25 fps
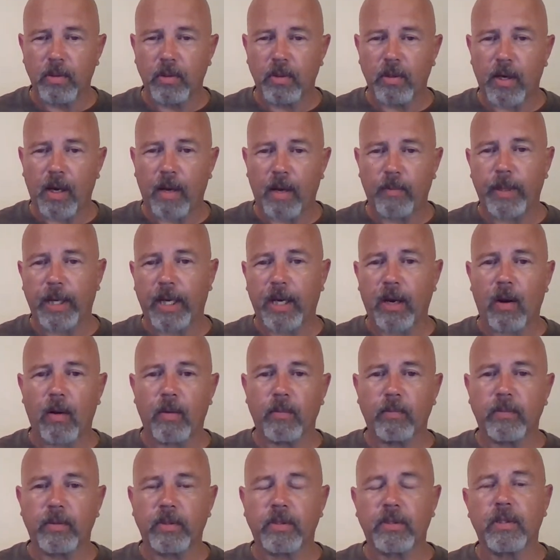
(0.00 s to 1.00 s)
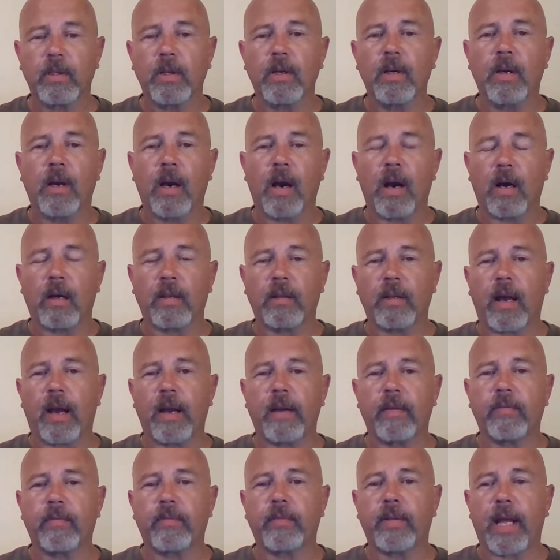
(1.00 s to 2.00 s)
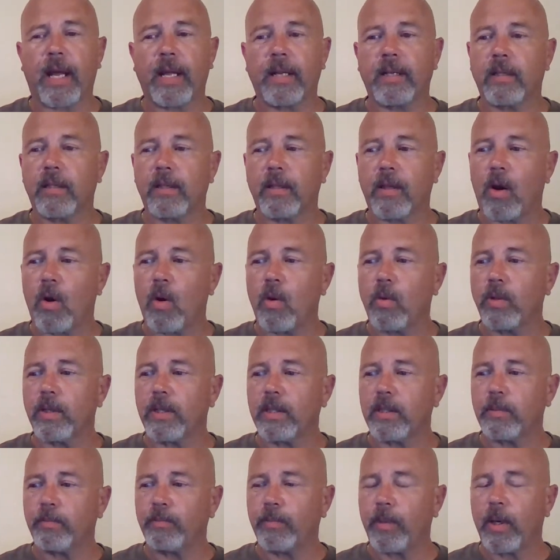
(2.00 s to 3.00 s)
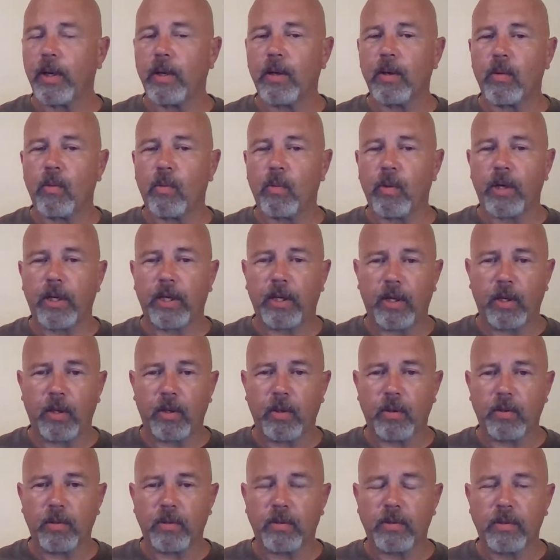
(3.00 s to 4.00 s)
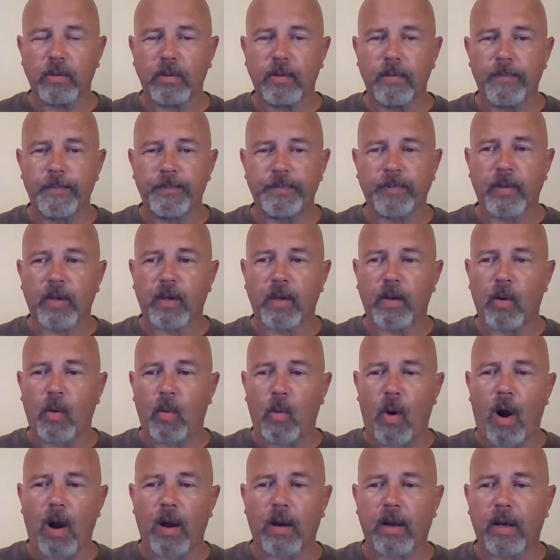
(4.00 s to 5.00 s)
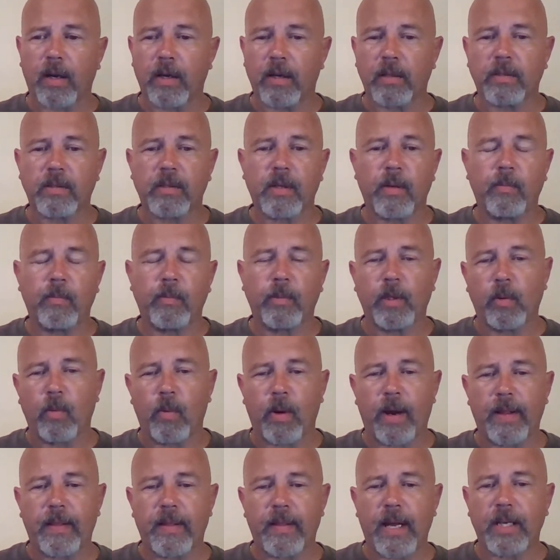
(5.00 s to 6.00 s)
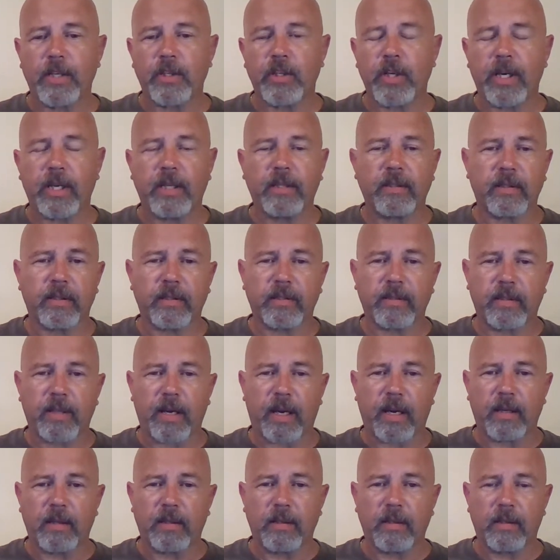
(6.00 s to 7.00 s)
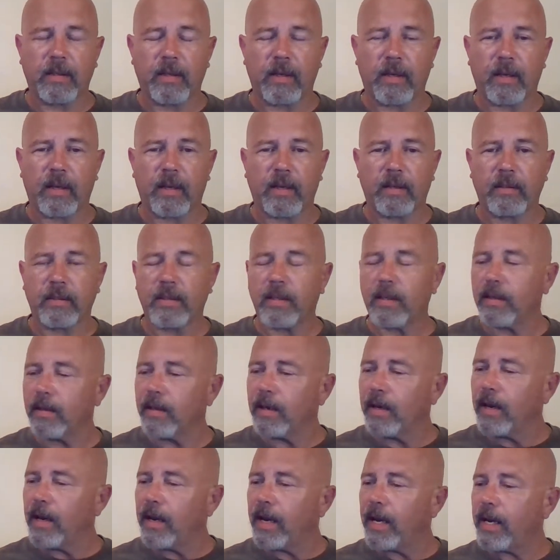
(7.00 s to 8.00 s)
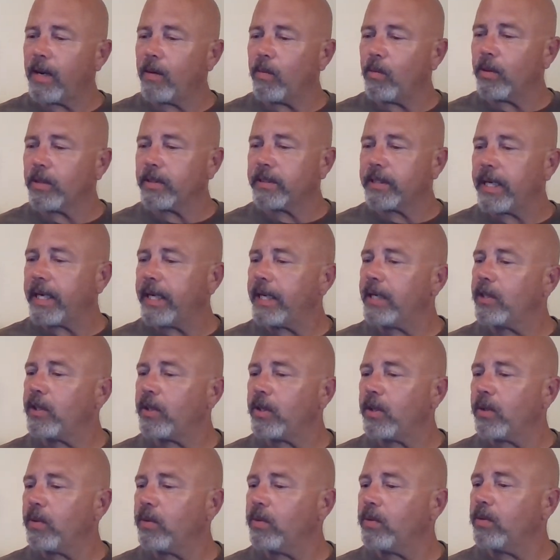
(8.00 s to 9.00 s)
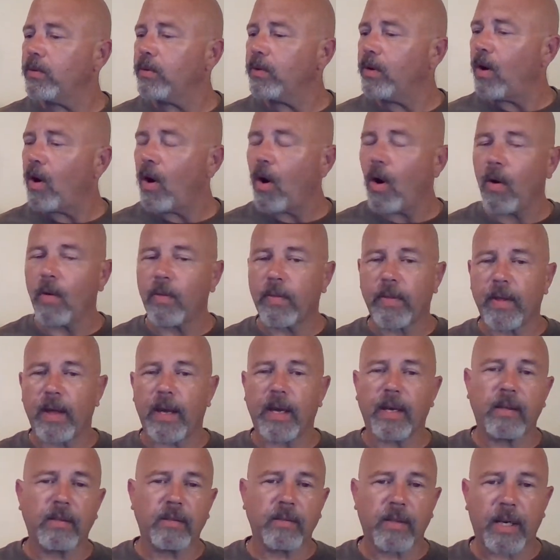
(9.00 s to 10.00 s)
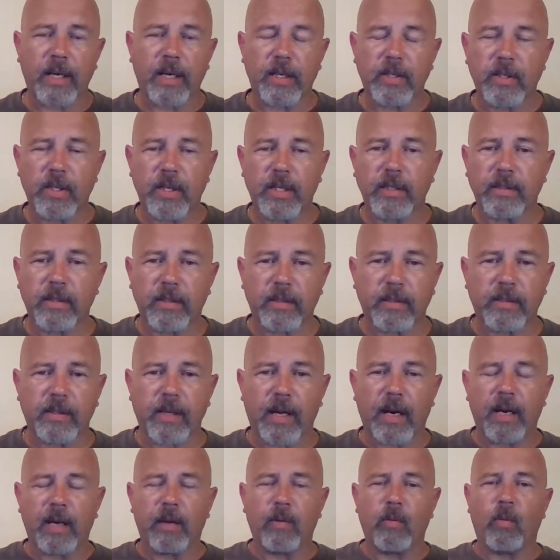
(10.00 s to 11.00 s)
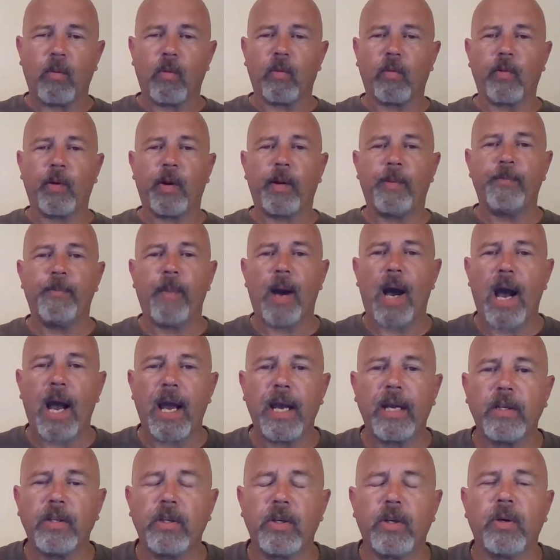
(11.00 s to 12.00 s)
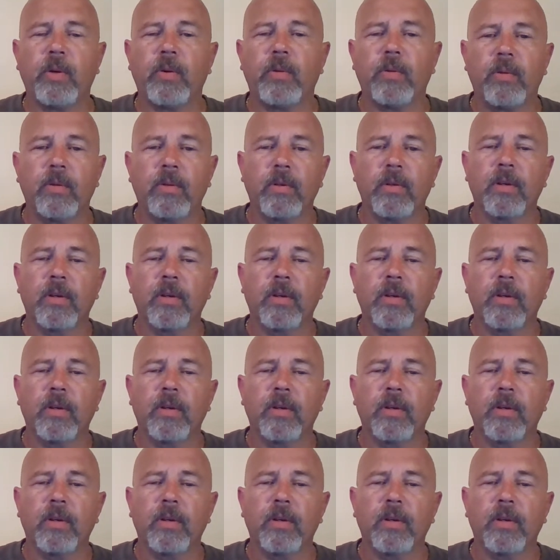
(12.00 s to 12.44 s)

It becomes a life that the Holy Spirit will use to walk in a similar way that Jesus did. And he will teach you all things, like Jesus said. He will remind you